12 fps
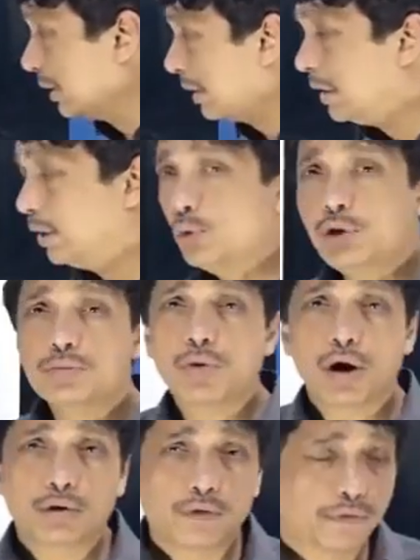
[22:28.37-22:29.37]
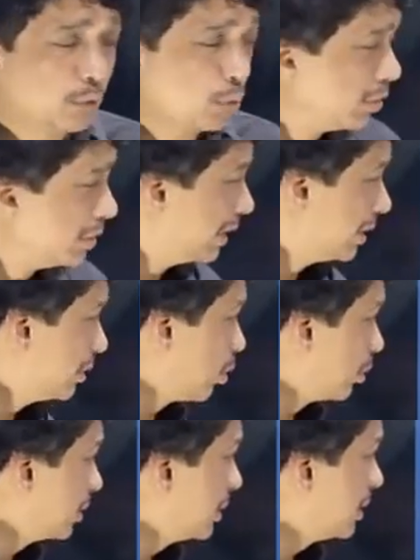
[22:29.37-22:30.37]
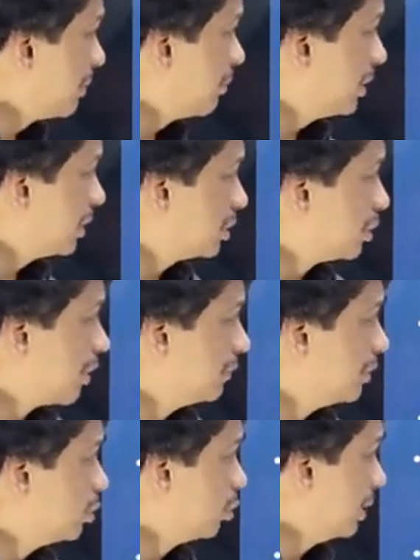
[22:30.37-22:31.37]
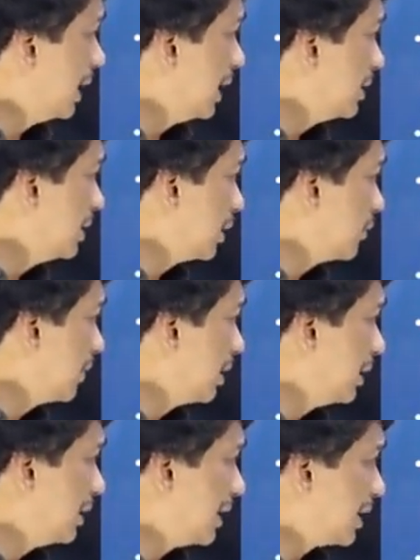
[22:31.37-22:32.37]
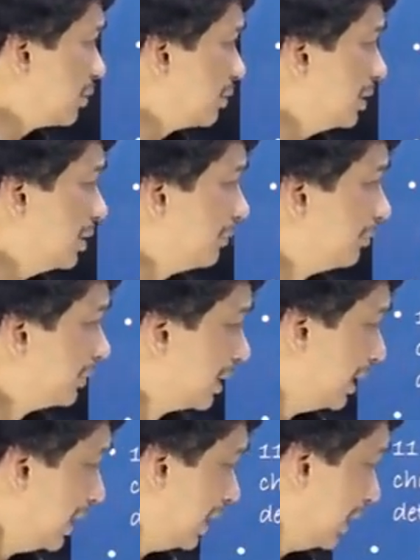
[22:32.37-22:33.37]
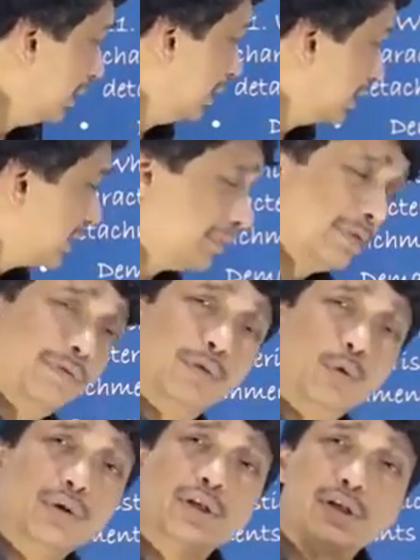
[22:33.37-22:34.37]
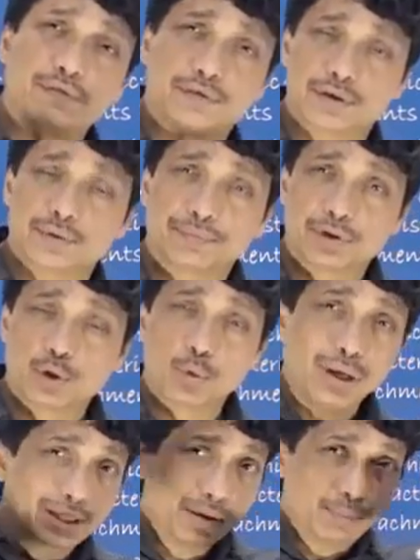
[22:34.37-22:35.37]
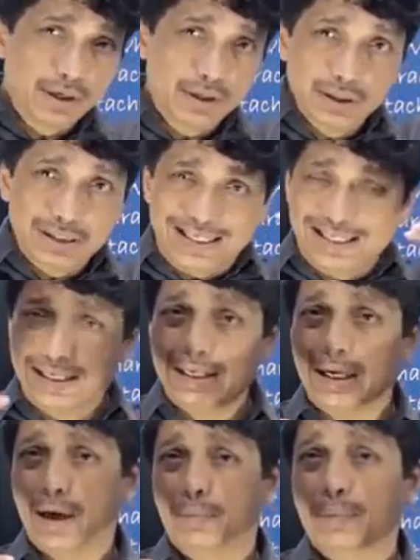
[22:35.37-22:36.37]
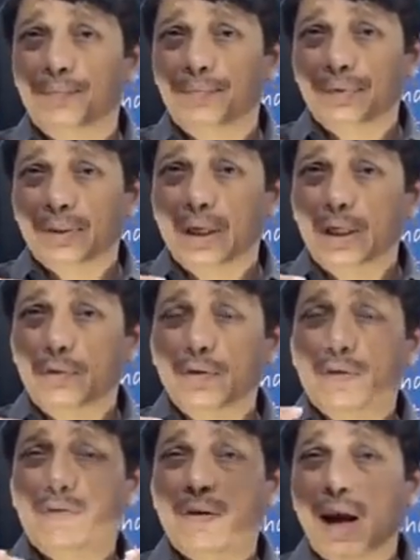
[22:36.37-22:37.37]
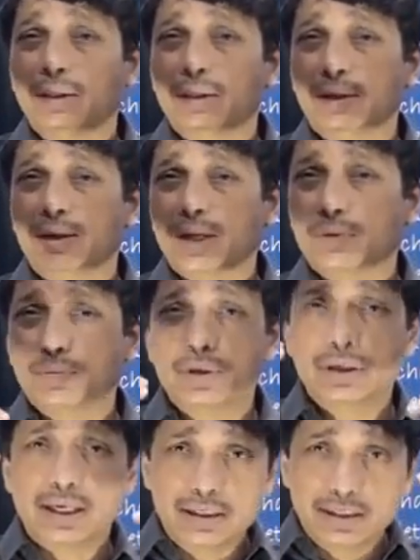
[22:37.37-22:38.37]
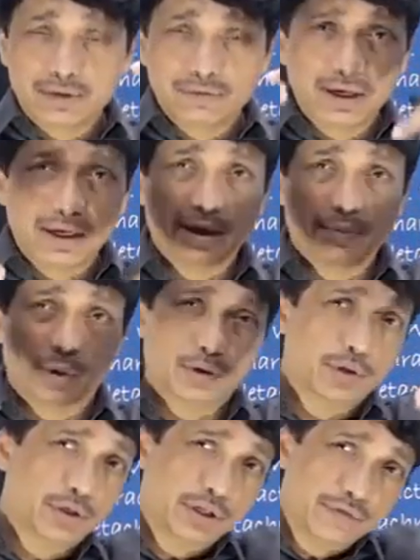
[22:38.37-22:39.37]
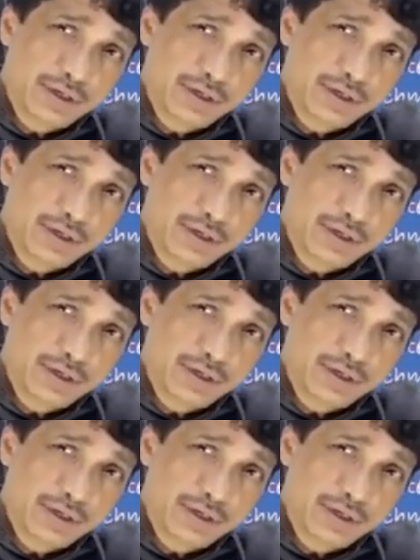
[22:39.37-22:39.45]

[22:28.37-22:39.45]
huge amount of fluid that causes separation of the two layers in exudative retinal detachment, this fluid shifts. So when the patient is sitting up, you will find the detachment is inferior because